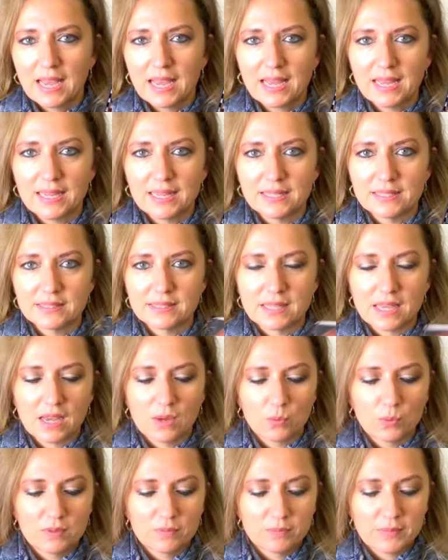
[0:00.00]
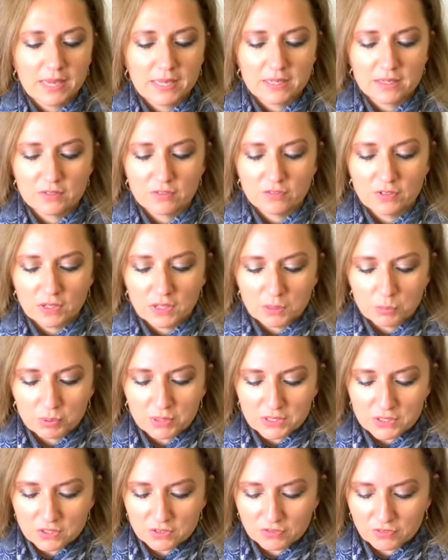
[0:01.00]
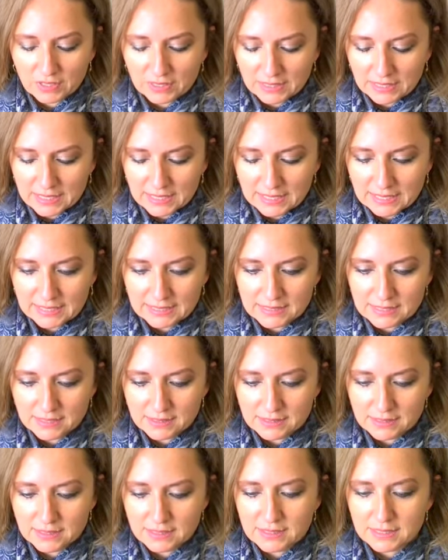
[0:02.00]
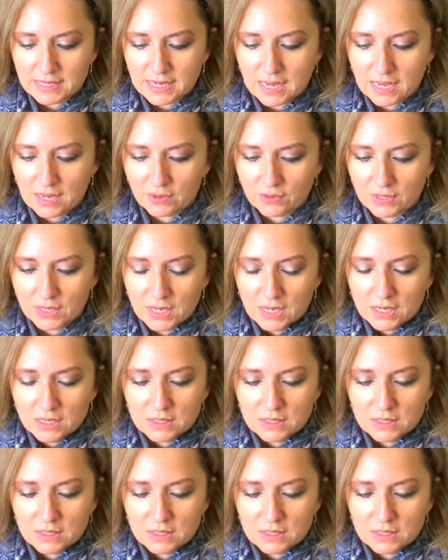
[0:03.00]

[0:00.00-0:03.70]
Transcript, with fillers: And uh, we've made it very printer friendly and condensed it down.